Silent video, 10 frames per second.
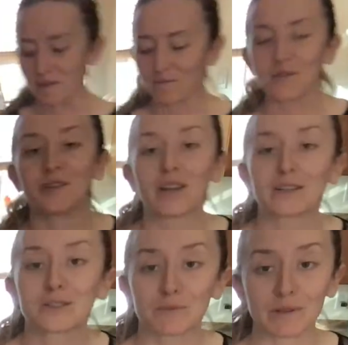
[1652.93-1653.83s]
for the
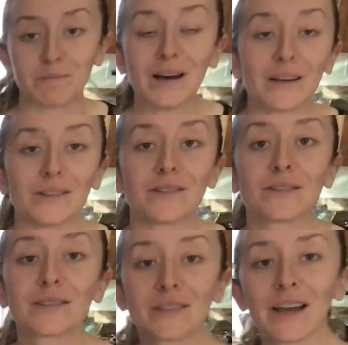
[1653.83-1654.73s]
next 3
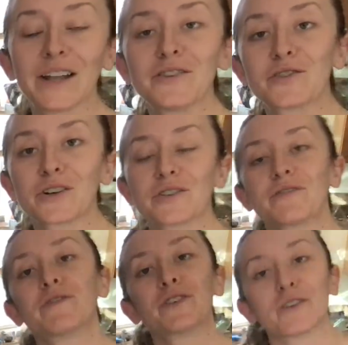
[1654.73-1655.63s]
months and you start to
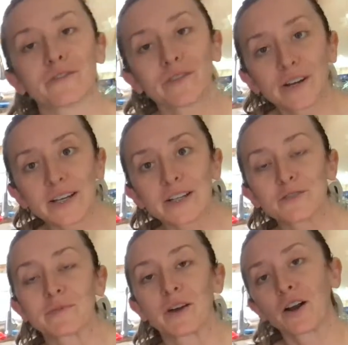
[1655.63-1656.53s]
fill your fridge
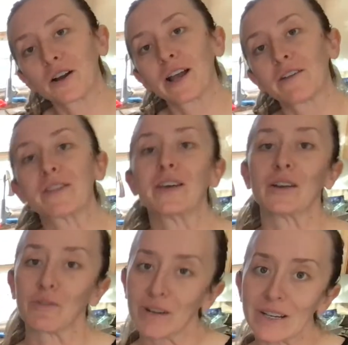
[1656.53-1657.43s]
with heart healthy
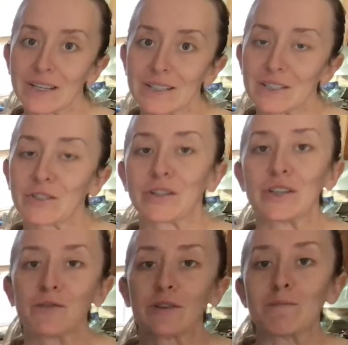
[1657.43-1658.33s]
ingredients so that
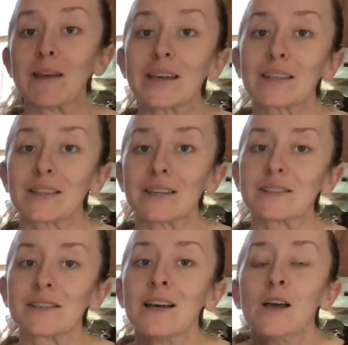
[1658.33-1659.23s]
you can make these